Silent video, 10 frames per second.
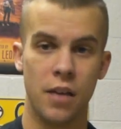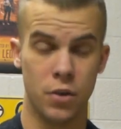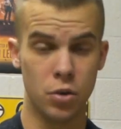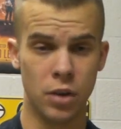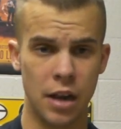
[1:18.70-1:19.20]
If
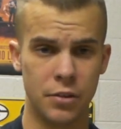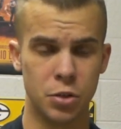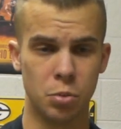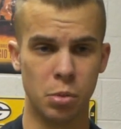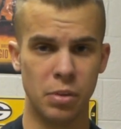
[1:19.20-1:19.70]
you could have a
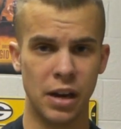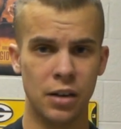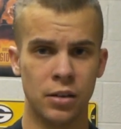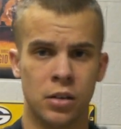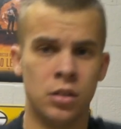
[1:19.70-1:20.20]

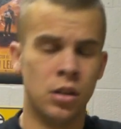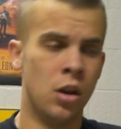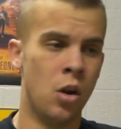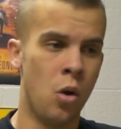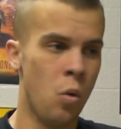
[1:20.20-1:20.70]
superpower,
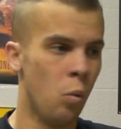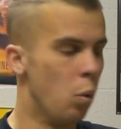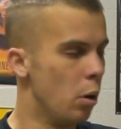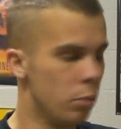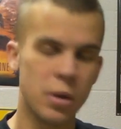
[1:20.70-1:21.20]

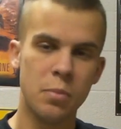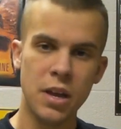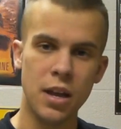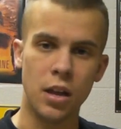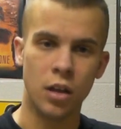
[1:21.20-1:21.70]
what would it be?